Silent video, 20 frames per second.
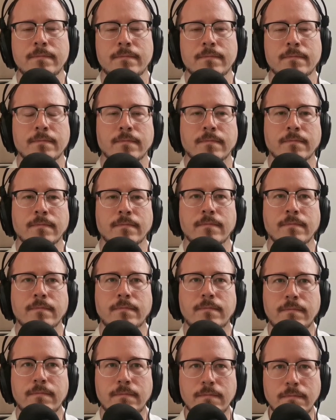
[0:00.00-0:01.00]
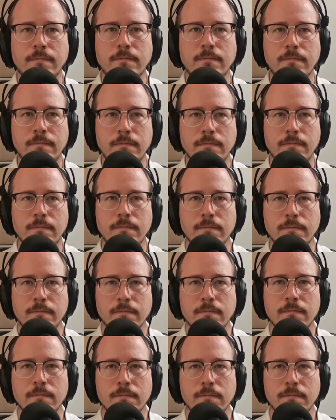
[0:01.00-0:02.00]

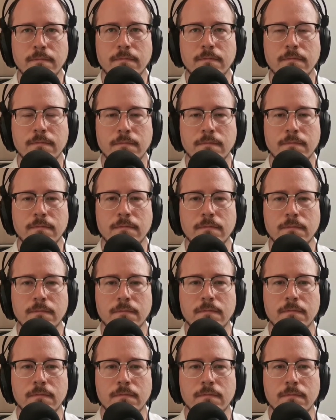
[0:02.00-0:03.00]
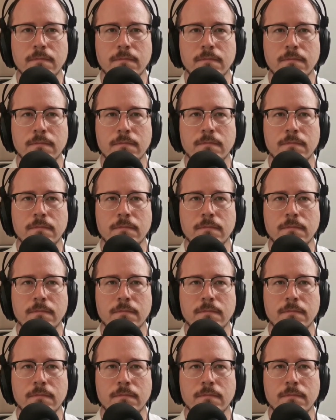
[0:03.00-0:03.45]
(not speaking)